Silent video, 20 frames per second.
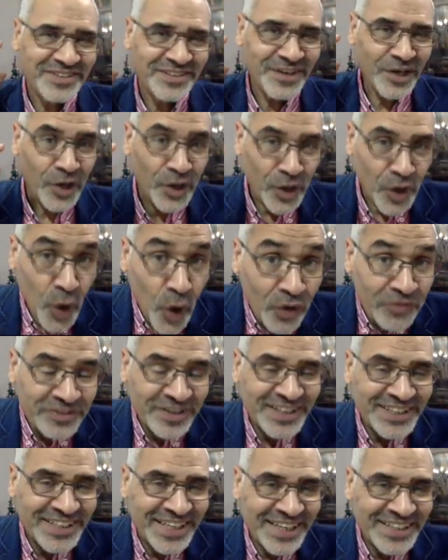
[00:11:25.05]
low
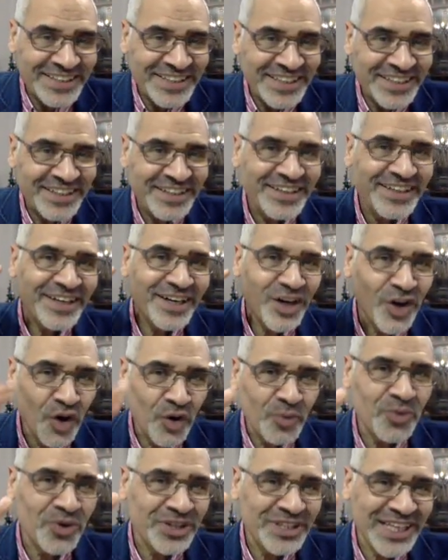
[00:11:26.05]
fertility, low
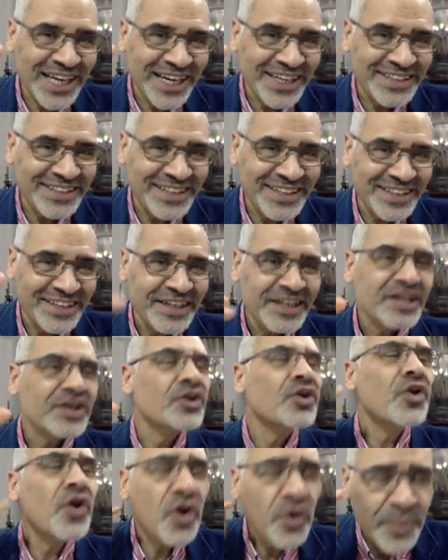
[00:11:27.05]
mortality,
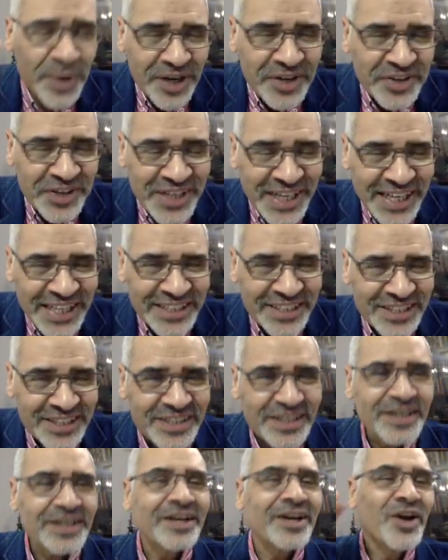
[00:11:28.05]
low birth rates,
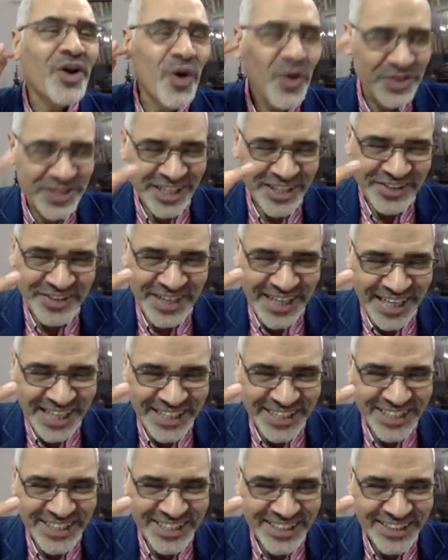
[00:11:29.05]
low death
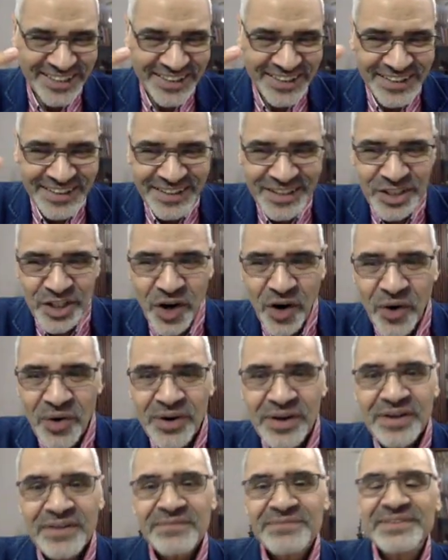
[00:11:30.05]
rates. So
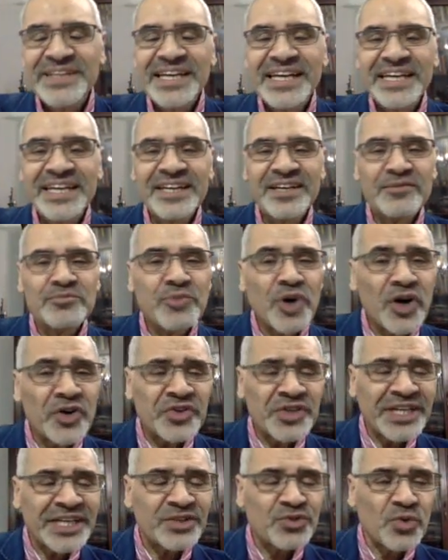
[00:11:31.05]
the
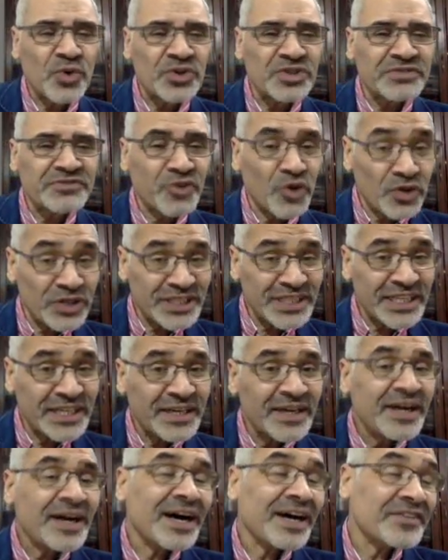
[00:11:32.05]
birth rate was 40
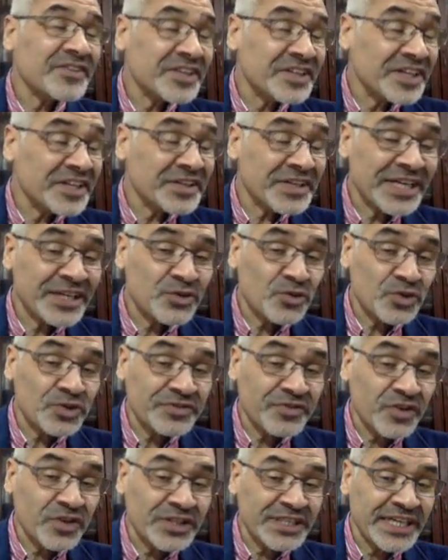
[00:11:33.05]
and the death rate was
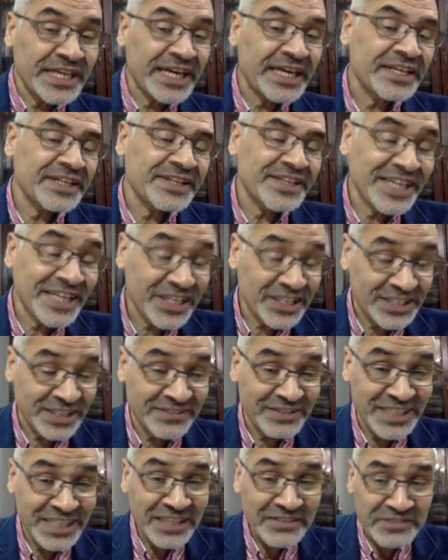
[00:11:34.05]
40 in the year
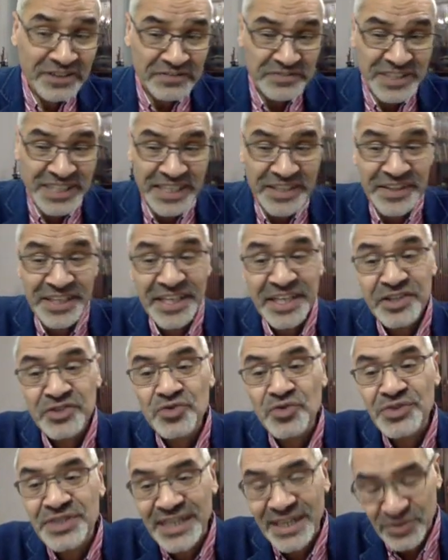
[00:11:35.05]
1750. In the year
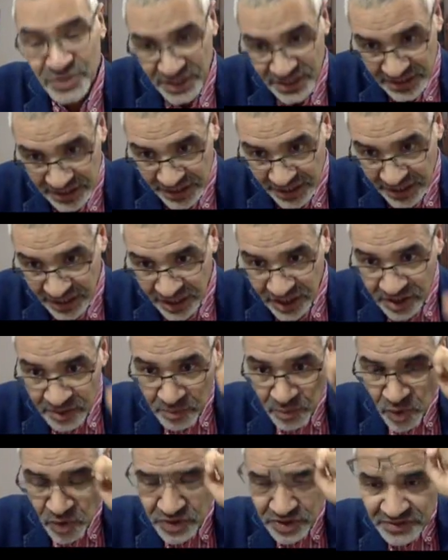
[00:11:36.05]
2000,
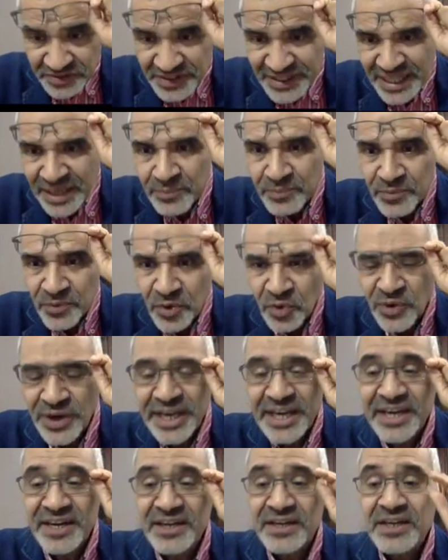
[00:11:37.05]
both of them
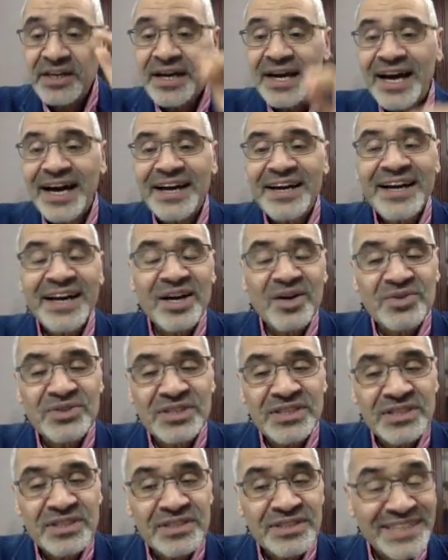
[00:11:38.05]
were
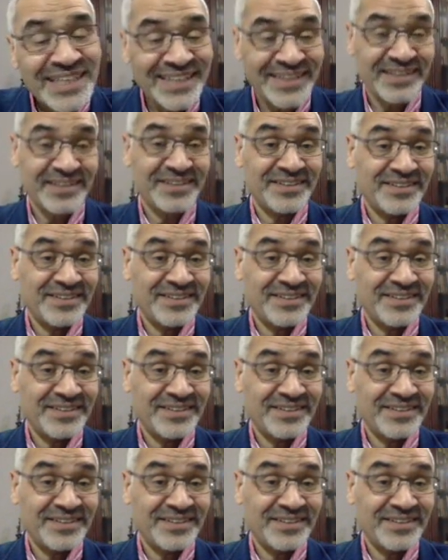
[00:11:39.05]
around 10,